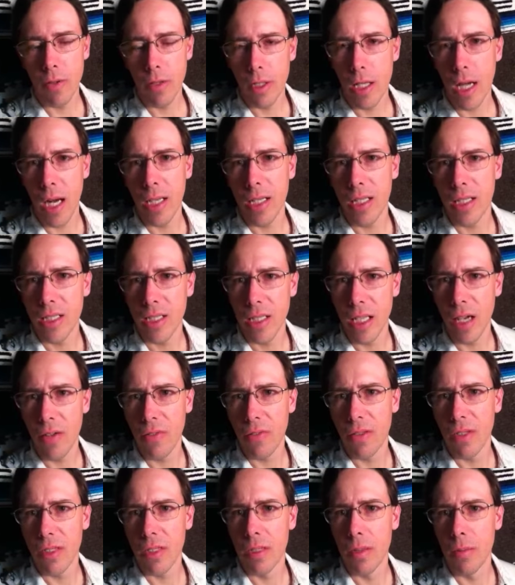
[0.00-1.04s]
And a lot of the stuff
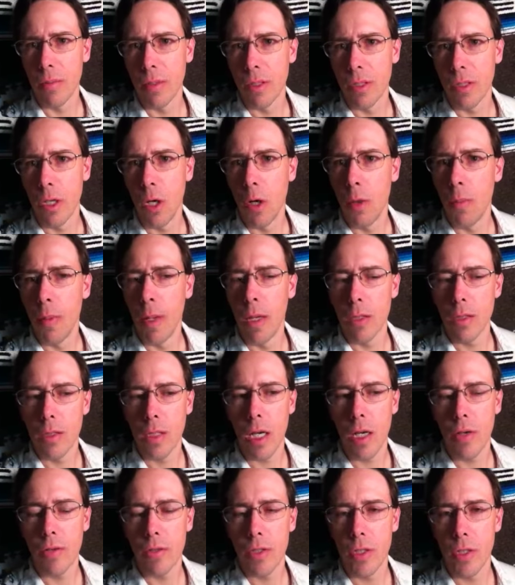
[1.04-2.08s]
is the snow melt
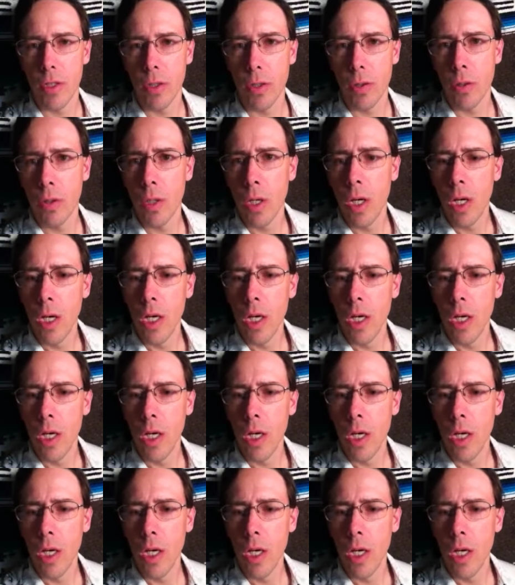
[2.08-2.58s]
off too.